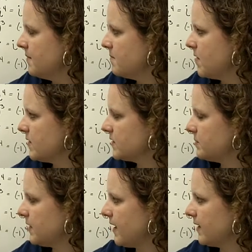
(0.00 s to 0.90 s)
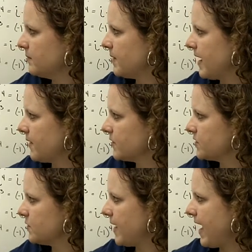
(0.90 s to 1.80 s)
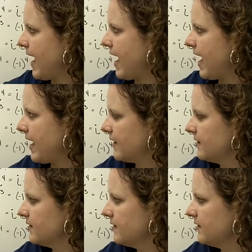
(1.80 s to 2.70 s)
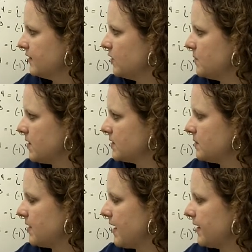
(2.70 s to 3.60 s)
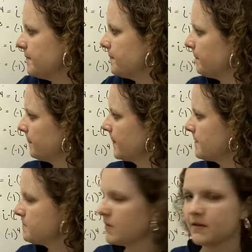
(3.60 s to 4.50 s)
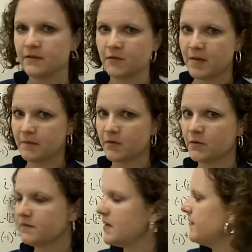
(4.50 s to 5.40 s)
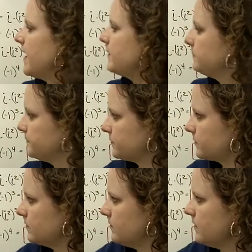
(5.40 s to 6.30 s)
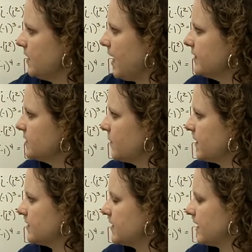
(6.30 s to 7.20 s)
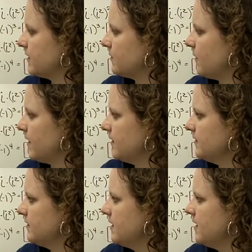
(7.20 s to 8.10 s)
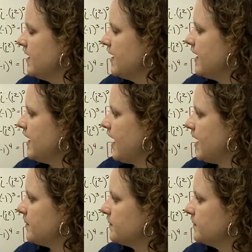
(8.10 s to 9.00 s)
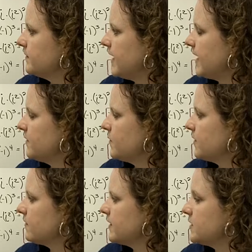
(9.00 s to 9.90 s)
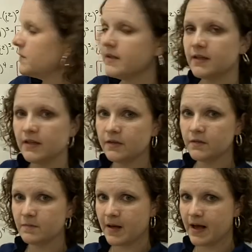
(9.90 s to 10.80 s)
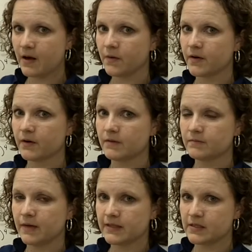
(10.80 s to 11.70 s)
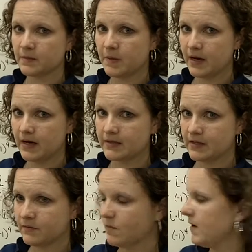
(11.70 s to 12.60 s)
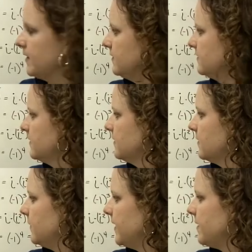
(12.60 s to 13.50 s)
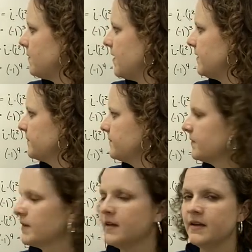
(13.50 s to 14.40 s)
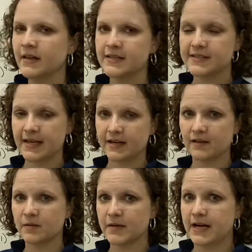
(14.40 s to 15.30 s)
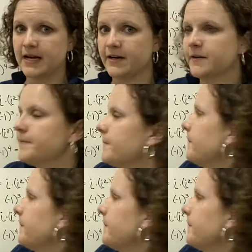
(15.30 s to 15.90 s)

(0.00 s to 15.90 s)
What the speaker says: Multiplying powers, you add, you multiply. Remember, we've done that. I squared is -1. -1 raised to an even power makes it a +1. We get 1. Let's take it a little bit higher.